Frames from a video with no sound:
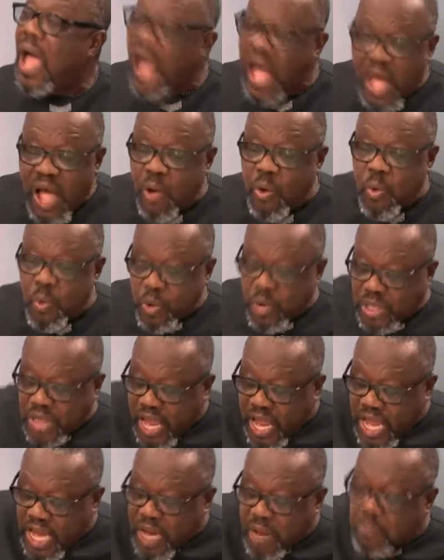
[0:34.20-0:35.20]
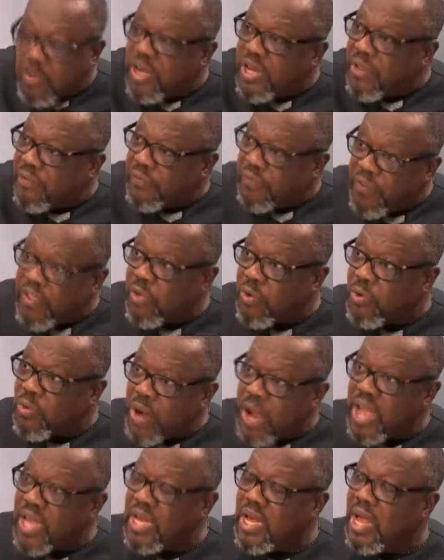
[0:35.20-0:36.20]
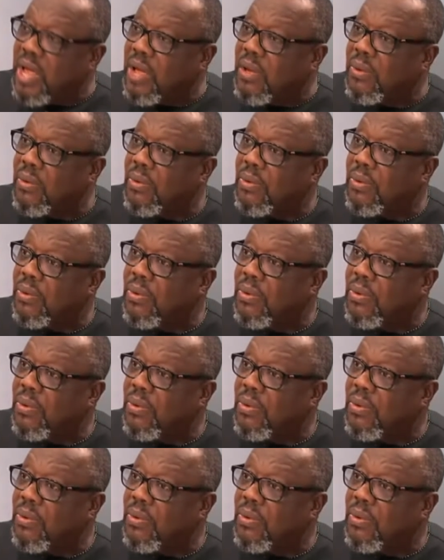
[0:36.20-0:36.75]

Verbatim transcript: How would anybody feel right now?